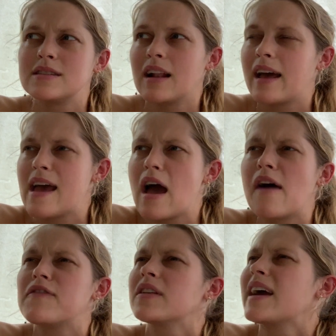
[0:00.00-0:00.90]

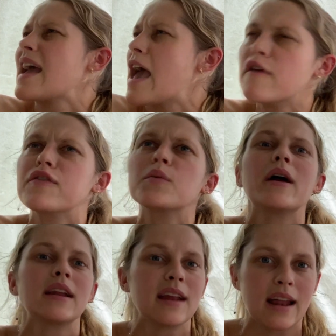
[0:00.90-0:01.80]
I feel like
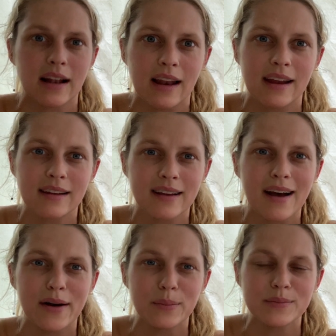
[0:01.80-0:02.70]
everyone in Adelaide
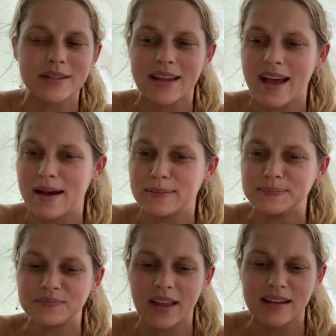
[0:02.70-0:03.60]
comes.
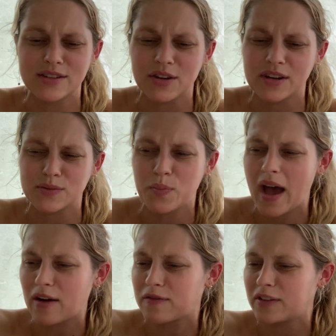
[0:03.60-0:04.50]
And so it's
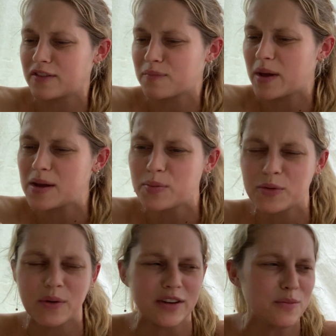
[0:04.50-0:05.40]
packed full of
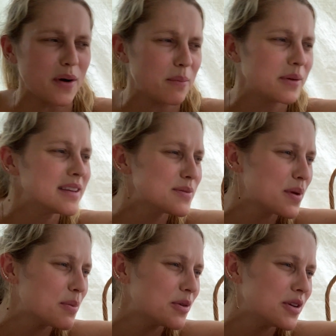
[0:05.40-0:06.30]
people and you bump into
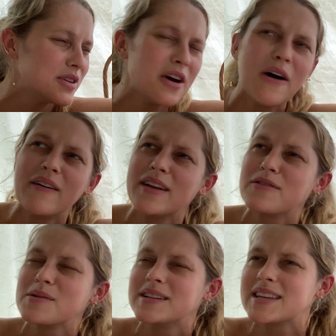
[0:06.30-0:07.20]
people you know and
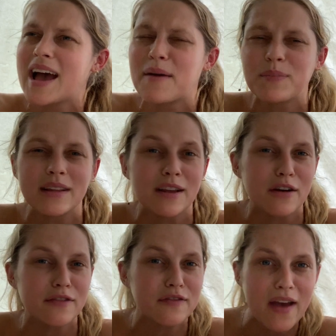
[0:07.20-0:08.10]
everyone's happy and there
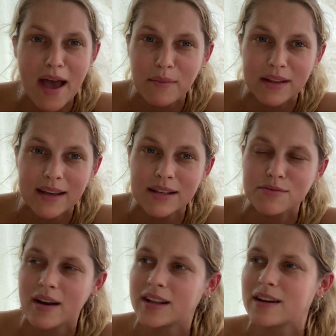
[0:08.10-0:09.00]
are families
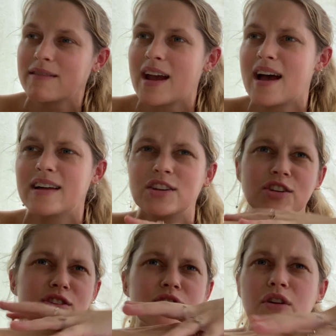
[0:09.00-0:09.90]
running around and
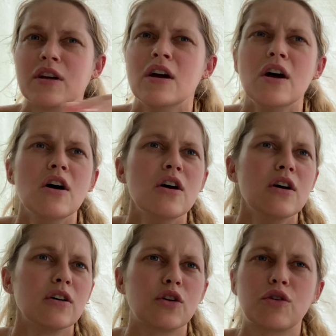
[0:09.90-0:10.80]
you're just on
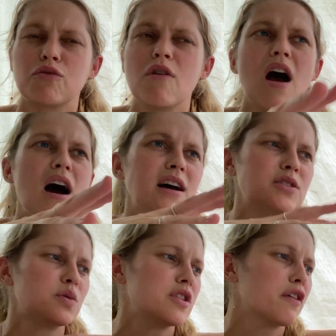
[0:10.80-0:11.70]

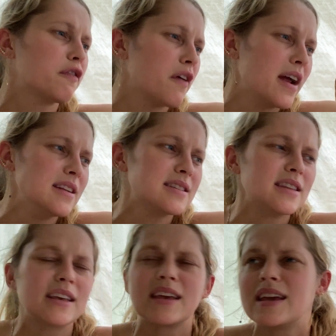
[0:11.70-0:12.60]
grass with your friends
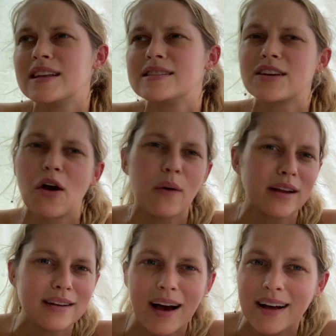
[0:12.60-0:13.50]
and the kids are
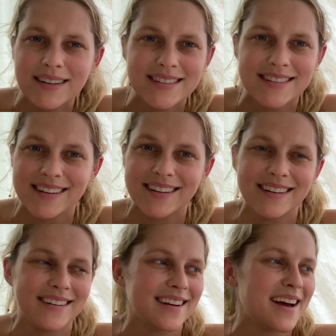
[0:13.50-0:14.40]
going nuts
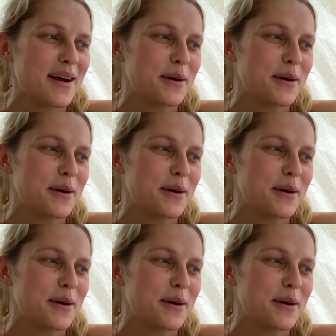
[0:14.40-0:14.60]
and